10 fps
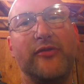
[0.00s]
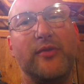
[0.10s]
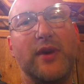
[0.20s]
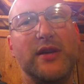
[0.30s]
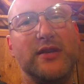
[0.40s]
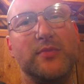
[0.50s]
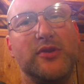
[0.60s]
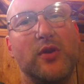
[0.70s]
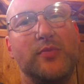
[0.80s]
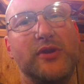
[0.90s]
from my
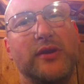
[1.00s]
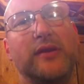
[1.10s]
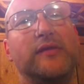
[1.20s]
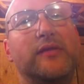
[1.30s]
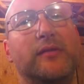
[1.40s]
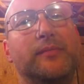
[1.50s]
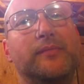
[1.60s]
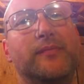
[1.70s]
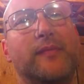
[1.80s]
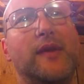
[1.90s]
subscription list.
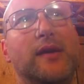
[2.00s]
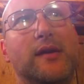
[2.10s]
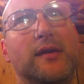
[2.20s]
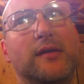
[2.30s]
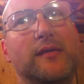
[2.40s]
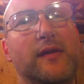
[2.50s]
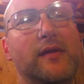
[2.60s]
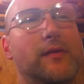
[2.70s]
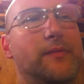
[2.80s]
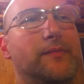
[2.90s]

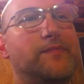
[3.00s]
So,